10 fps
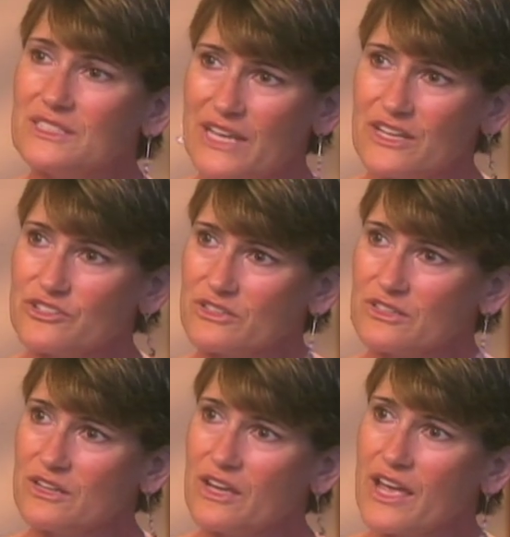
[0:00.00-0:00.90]
danger,
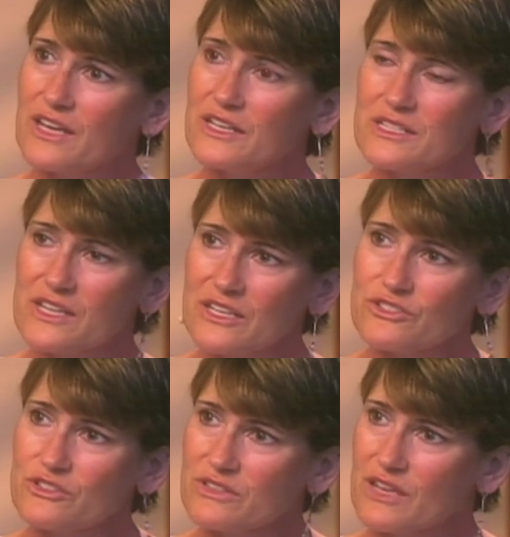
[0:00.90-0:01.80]
and it has
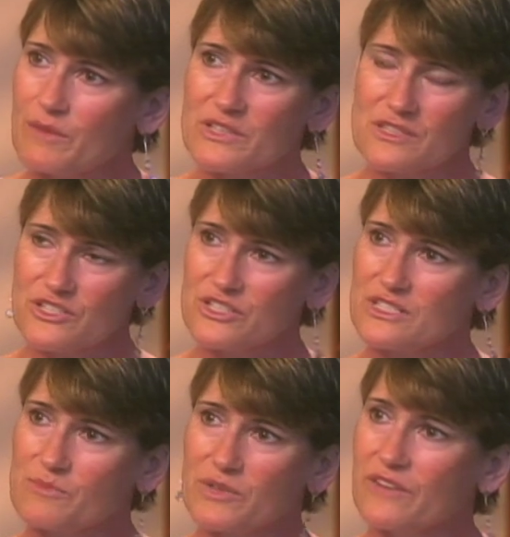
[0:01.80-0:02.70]
injured them at such a
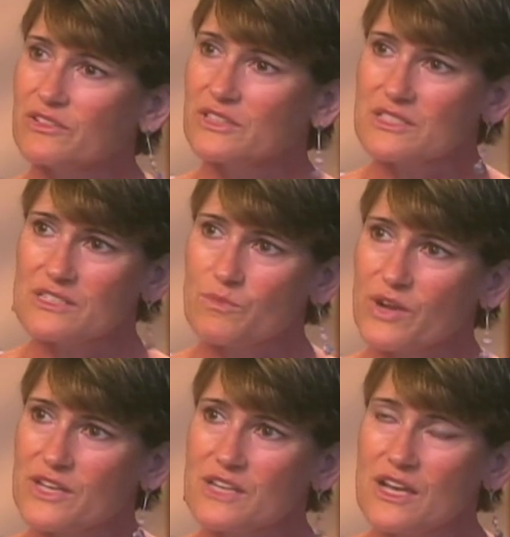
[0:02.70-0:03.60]
deep level in some
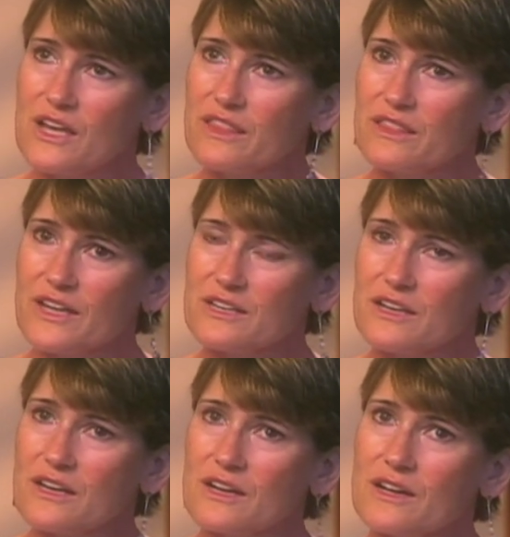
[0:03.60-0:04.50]
ways that
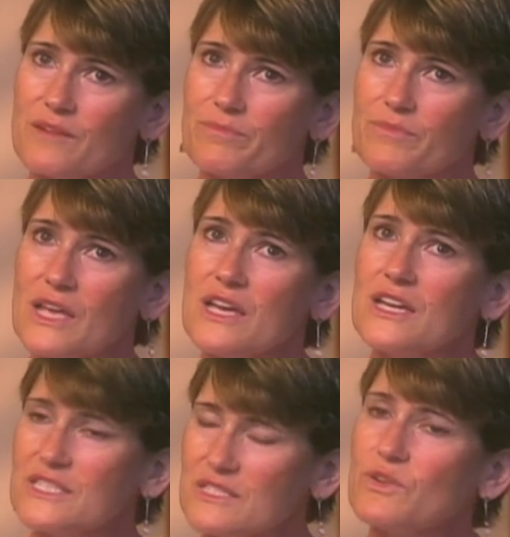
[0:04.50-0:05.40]
um,
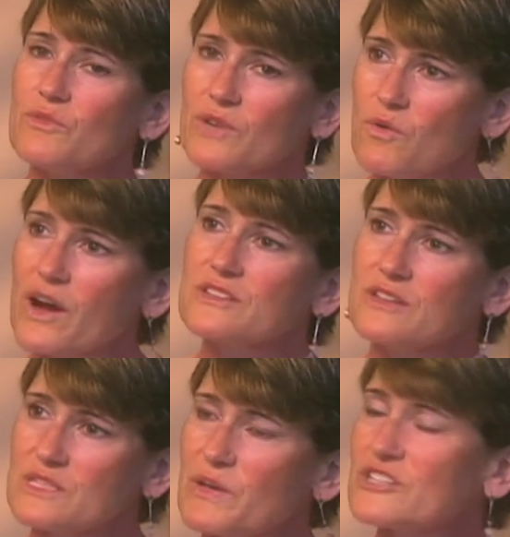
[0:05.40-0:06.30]
it, it requires a
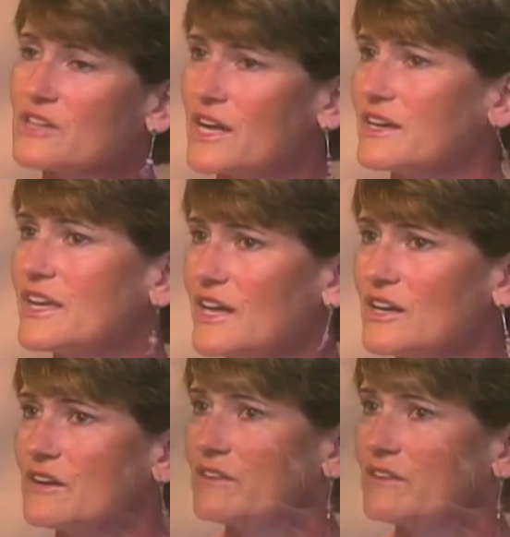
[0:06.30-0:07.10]
special kind of care